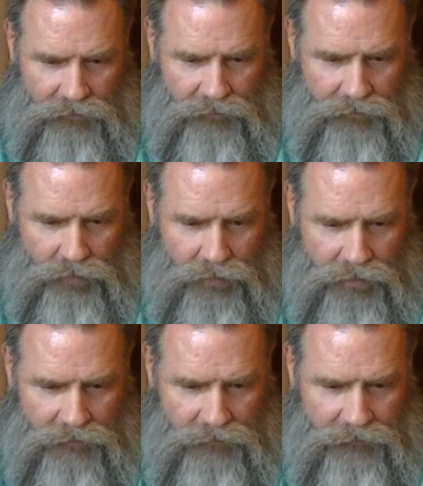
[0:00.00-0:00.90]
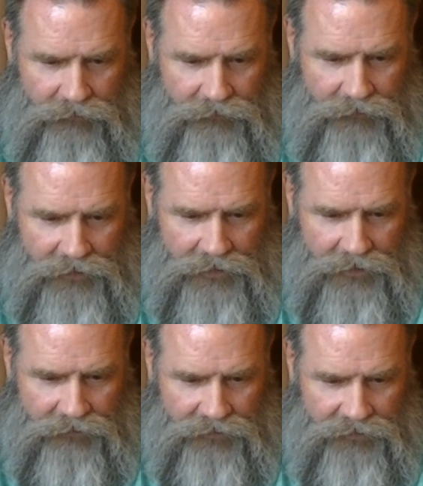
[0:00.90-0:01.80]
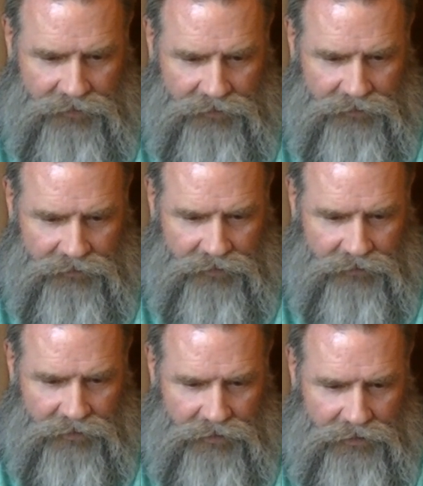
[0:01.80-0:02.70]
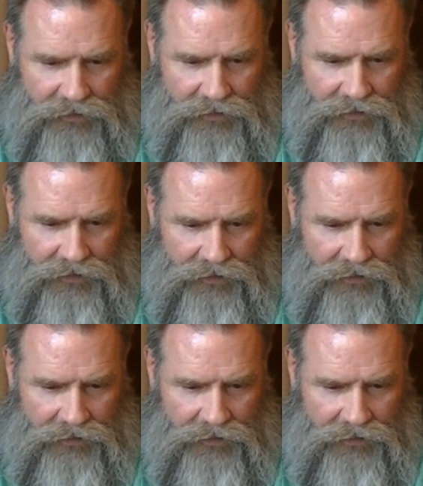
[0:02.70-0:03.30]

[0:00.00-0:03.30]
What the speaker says: 4, 5, 6, 7, 8, 9,